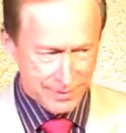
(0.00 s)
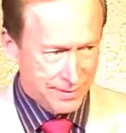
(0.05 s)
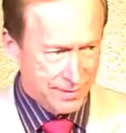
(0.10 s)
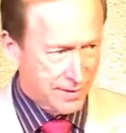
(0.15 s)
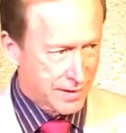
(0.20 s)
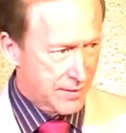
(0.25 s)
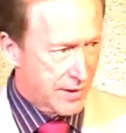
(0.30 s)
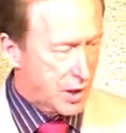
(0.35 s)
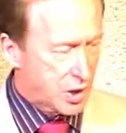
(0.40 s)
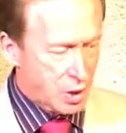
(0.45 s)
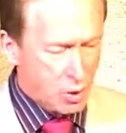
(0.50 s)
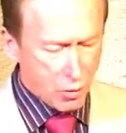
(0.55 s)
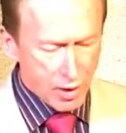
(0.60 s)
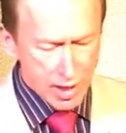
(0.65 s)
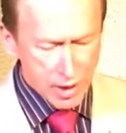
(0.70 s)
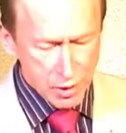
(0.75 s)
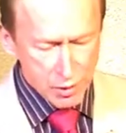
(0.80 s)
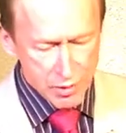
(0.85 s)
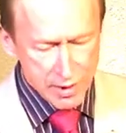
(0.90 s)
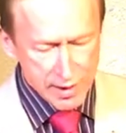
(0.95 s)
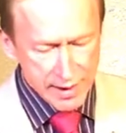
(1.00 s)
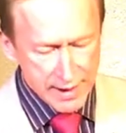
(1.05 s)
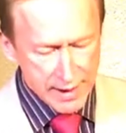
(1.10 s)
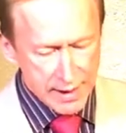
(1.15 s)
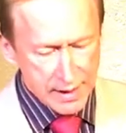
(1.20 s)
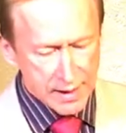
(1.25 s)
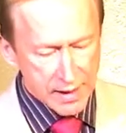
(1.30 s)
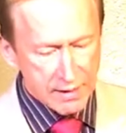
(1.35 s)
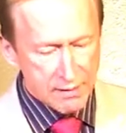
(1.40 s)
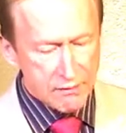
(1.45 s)
That you are a unique
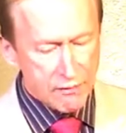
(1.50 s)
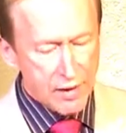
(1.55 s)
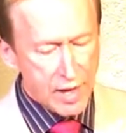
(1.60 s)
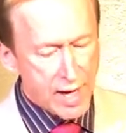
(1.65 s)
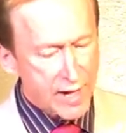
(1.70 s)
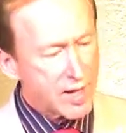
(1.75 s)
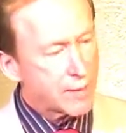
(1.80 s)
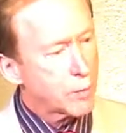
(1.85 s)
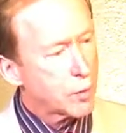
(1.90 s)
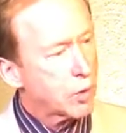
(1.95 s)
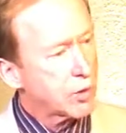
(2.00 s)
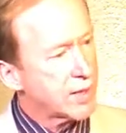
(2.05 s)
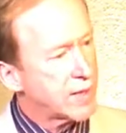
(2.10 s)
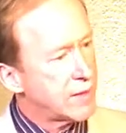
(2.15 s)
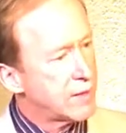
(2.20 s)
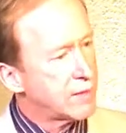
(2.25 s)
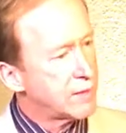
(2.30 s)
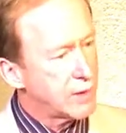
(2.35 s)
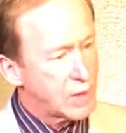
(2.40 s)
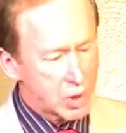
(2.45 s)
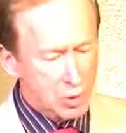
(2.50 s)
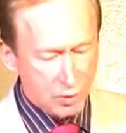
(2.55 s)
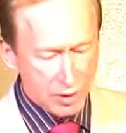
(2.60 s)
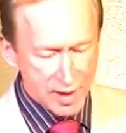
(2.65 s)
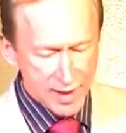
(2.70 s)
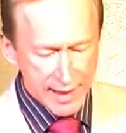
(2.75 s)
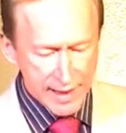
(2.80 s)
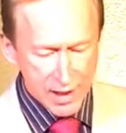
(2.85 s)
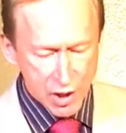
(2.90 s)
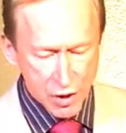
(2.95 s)
and valuable
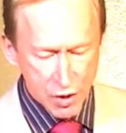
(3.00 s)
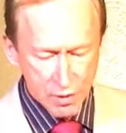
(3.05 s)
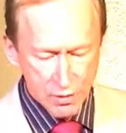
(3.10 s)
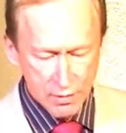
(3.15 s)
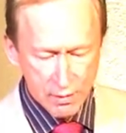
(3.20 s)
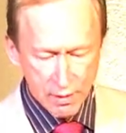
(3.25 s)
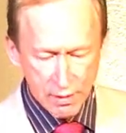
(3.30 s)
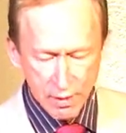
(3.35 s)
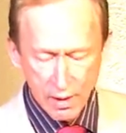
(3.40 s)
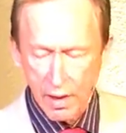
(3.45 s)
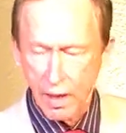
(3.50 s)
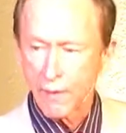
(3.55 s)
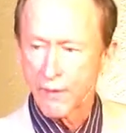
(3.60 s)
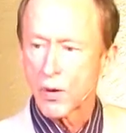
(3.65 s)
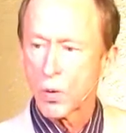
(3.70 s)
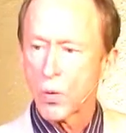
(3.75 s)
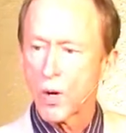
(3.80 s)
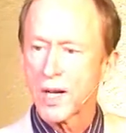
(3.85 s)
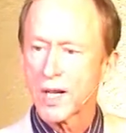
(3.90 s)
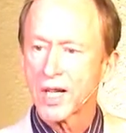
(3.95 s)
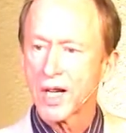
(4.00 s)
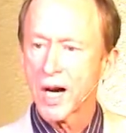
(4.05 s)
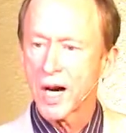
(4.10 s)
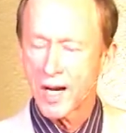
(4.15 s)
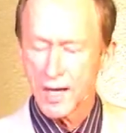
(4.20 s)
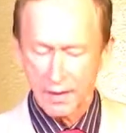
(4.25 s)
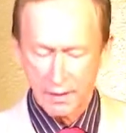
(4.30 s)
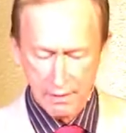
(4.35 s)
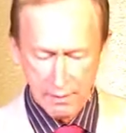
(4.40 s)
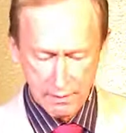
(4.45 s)
individualization of the one God,
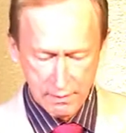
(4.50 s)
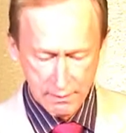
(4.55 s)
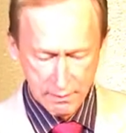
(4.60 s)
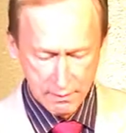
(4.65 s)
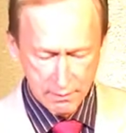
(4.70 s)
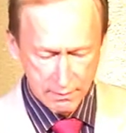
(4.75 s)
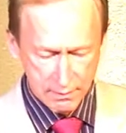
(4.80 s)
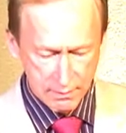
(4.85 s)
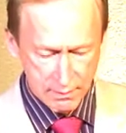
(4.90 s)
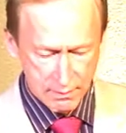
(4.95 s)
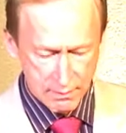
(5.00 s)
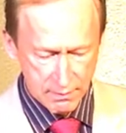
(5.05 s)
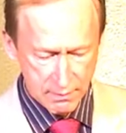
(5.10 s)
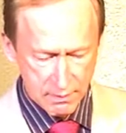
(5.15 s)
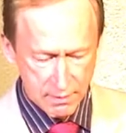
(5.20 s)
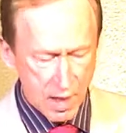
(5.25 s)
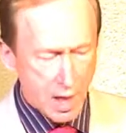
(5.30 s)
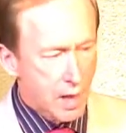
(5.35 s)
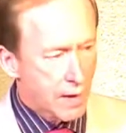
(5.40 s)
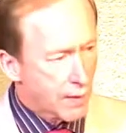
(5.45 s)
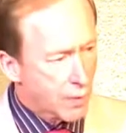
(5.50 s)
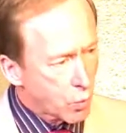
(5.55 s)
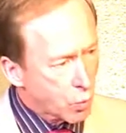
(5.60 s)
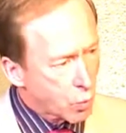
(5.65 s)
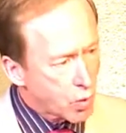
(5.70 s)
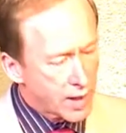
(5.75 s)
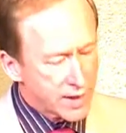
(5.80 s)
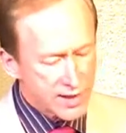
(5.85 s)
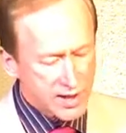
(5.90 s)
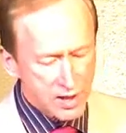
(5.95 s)
the
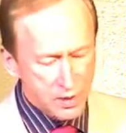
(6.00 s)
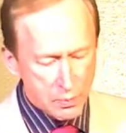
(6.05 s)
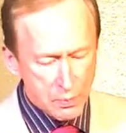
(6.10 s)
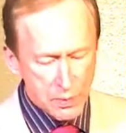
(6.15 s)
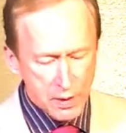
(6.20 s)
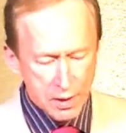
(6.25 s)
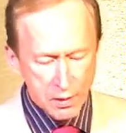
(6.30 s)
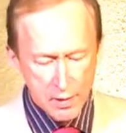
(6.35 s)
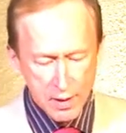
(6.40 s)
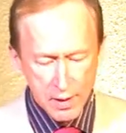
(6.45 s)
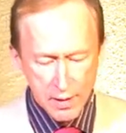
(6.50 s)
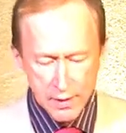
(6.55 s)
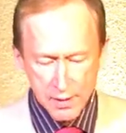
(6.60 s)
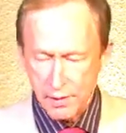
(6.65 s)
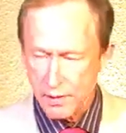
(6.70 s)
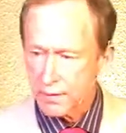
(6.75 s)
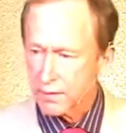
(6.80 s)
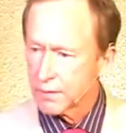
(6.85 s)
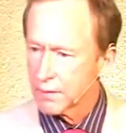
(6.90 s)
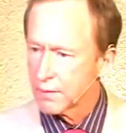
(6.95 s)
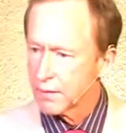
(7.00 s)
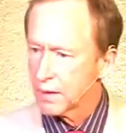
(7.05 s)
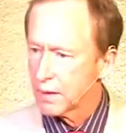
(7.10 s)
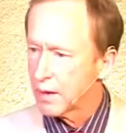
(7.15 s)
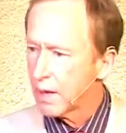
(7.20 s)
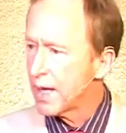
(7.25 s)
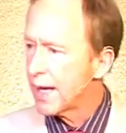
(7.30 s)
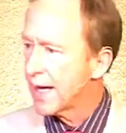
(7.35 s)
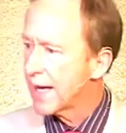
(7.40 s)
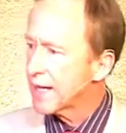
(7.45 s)
one Spirit,
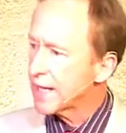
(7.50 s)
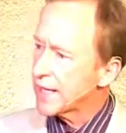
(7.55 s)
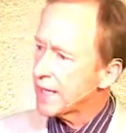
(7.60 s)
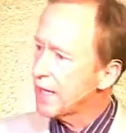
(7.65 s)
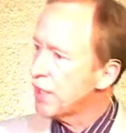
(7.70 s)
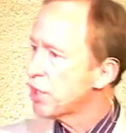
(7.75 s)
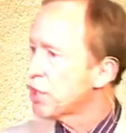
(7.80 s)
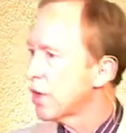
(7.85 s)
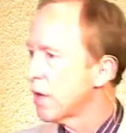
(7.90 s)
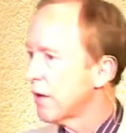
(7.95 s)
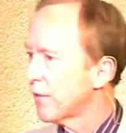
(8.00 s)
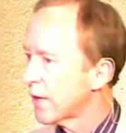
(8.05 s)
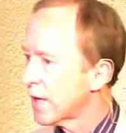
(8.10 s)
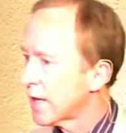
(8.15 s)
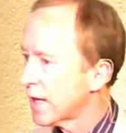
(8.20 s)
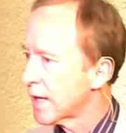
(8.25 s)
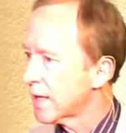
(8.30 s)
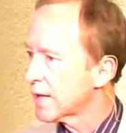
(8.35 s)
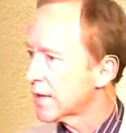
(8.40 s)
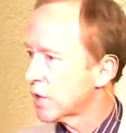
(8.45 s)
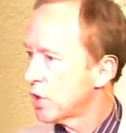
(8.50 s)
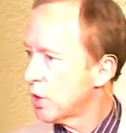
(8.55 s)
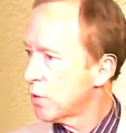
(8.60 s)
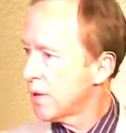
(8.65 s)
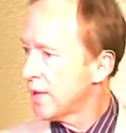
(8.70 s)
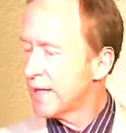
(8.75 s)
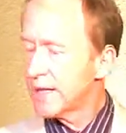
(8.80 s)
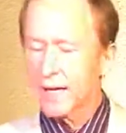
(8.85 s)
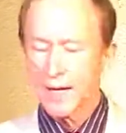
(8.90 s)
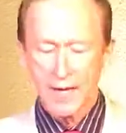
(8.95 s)
and each of us, you and
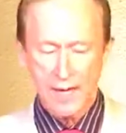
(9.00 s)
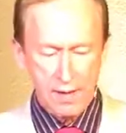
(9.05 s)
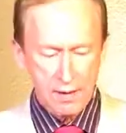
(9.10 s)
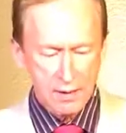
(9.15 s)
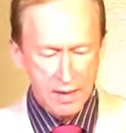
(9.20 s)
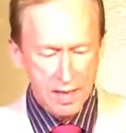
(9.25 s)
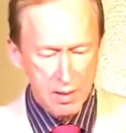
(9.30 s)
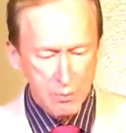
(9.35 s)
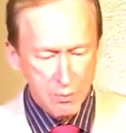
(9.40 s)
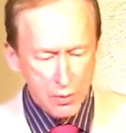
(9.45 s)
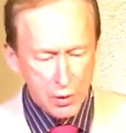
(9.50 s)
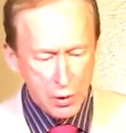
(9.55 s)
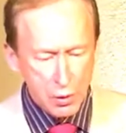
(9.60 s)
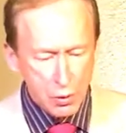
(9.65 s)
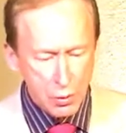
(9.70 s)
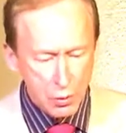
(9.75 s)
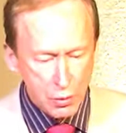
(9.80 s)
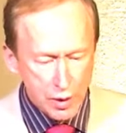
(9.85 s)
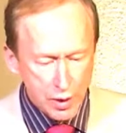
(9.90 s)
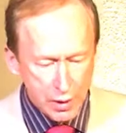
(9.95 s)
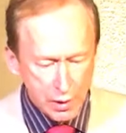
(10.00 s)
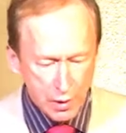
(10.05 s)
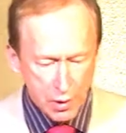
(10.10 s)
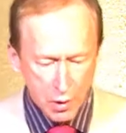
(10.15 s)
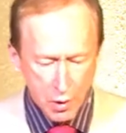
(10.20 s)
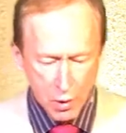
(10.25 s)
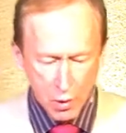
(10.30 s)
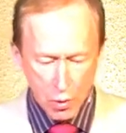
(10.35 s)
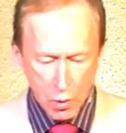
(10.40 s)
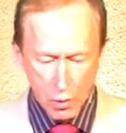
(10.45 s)
I, imbued
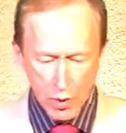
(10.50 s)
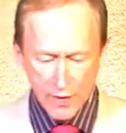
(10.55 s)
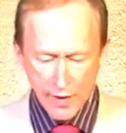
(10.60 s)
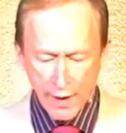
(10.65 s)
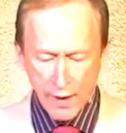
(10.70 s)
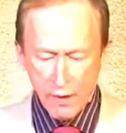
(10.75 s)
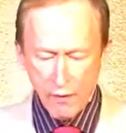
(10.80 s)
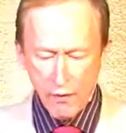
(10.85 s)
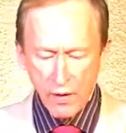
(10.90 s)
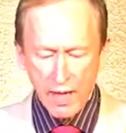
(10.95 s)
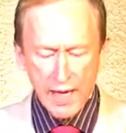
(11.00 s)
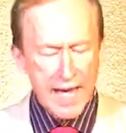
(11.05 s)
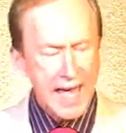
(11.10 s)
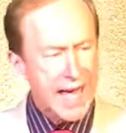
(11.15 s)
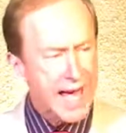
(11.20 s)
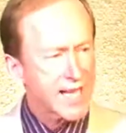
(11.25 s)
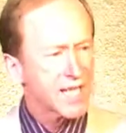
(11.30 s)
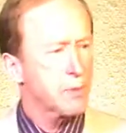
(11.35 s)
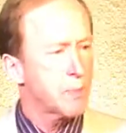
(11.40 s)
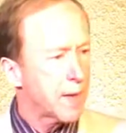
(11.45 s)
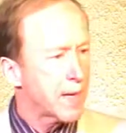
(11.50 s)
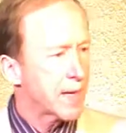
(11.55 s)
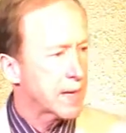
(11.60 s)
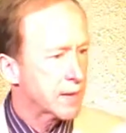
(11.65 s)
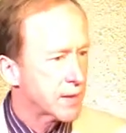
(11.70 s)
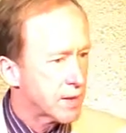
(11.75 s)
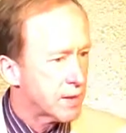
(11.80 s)
with every aspect